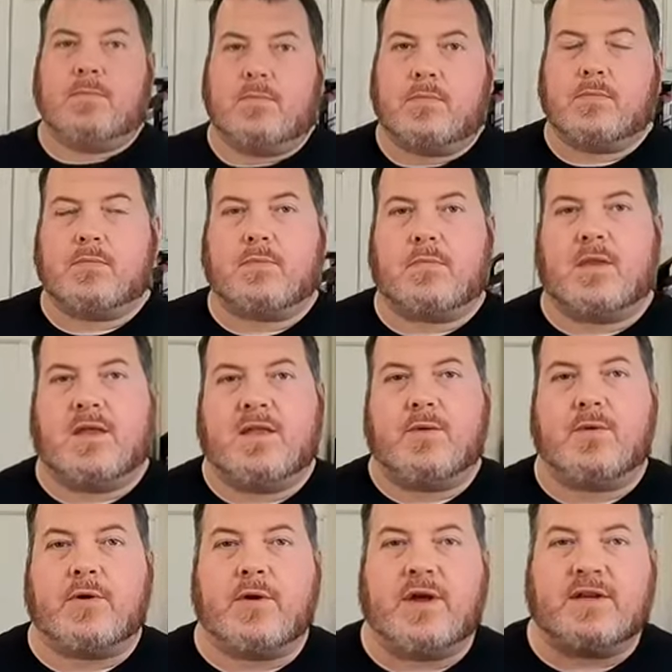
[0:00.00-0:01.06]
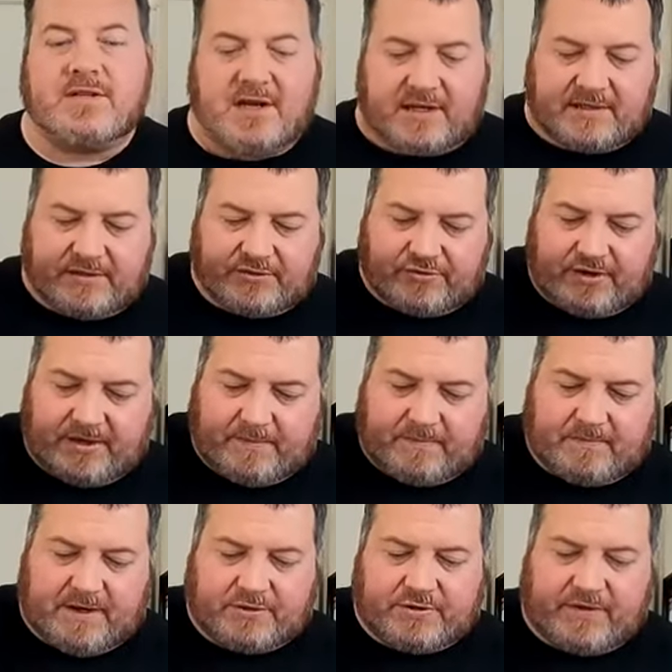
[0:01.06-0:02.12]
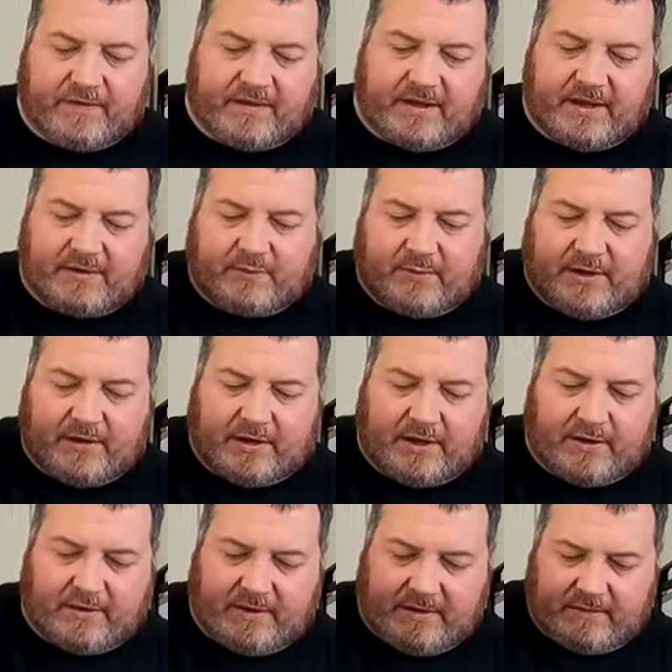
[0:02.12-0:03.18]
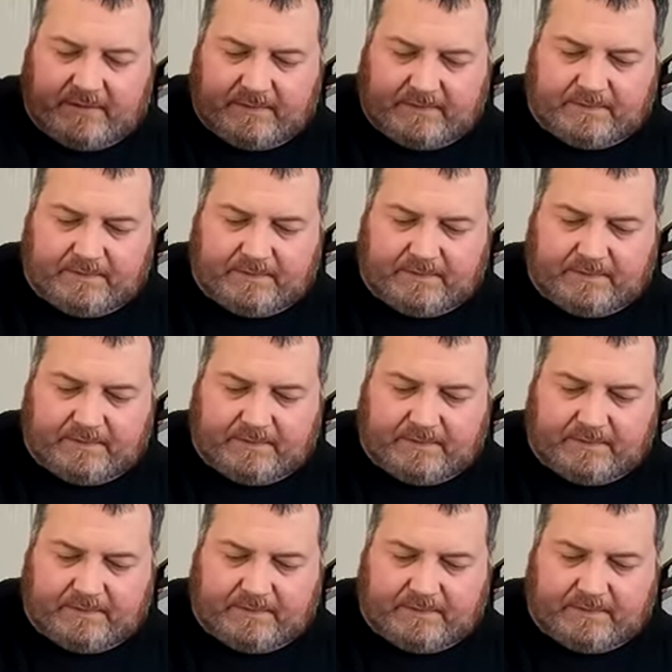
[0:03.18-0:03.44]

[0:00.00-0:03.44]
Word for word: And then we'll go ahead and toss the shrimp, make sure everything's well coated.